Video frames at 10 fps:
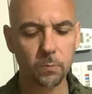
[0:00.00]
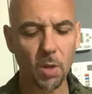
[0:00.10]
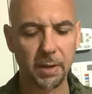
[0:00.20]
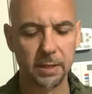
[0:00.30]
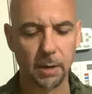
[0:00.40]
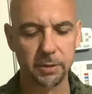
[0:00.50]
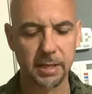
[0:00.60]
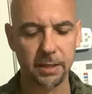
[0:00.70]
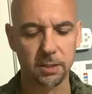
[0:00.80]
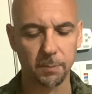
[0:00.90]
because I was
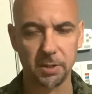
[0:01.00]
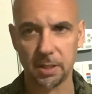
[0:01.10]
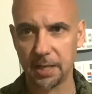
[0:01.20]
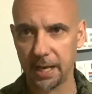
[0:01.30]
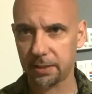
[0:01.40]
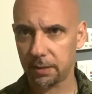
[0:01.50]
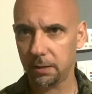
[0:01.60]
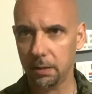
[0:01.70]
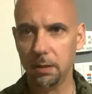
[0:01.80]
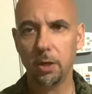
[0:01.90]
getting some success
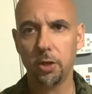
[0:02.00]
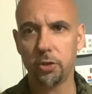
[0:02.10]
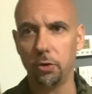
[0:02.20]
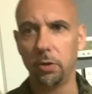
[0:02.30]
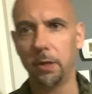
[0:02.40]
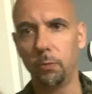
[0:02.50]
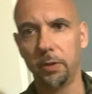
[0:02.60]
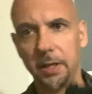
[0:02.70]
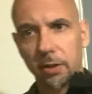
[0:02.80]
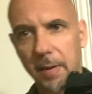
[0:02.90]
shooting it
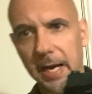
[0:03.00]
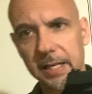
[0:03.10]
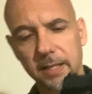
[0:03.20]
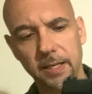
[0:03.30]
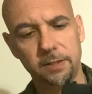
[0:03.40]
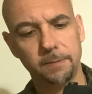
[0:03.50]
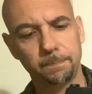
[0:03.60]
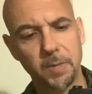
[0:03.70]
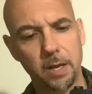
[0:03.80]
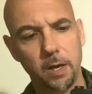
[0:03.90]
with the other magazines.
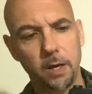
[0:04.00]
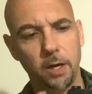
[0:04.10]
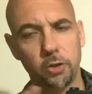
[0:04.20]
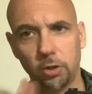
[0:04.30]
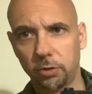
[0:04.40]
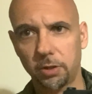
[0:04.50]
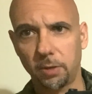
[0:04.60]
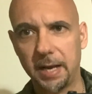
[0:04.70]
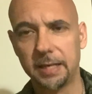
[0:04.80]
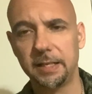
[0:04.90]
Took those other
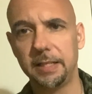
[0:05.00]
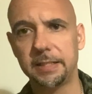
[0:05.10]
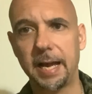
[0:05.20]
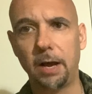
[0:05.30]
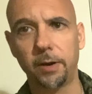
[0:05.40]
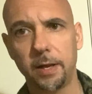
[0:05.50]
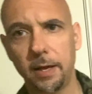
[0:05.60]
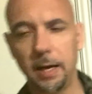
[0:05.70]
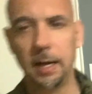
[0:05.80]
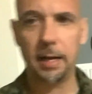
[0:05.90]
magazines out
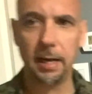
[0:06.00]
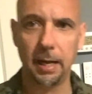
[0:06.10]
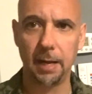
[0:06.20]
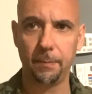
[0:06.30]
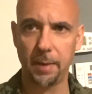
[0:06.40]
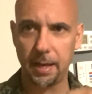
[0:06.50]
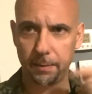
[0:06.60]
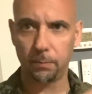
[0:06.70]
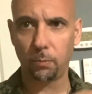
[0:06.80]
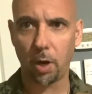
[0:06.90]

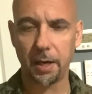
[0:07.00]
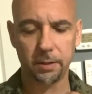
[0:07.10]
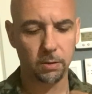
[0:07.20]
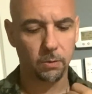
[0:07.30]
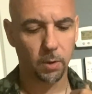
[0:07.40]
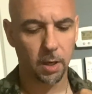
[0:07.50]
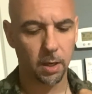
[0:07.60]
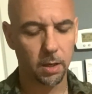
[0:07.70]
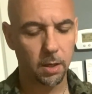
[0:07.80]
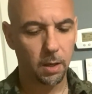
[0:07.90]
and brought it
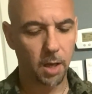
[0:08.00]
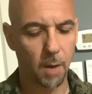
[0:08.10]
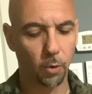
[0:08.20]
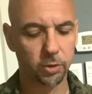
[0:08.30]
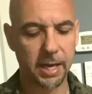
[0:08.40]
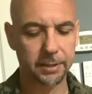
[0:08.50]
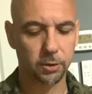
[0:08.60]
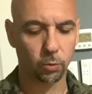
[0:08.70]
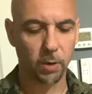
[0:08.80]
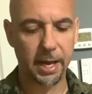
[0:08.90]
to a more
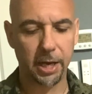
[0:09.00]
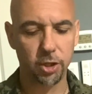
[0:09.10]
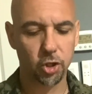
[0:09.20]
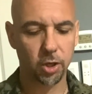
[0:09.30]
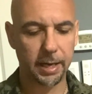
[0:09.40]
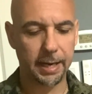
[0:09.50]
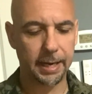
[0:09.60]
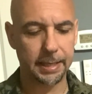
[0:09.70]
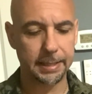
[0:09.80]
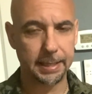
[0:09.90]
tactical range,
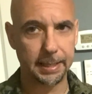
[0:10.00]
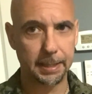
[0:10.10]
and